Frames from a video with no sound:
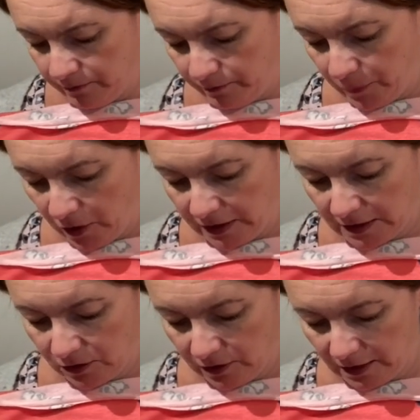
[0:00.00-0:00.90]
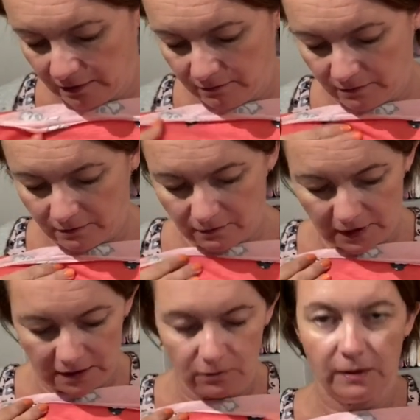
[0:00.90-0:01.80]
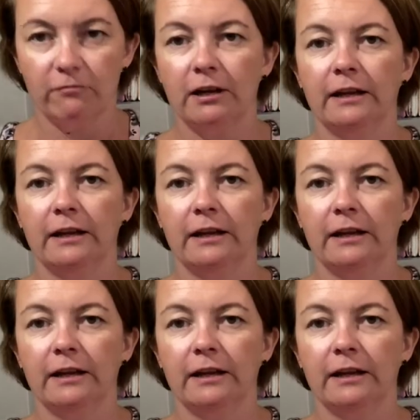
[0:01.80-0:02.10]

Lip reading: binding on it, this would be a really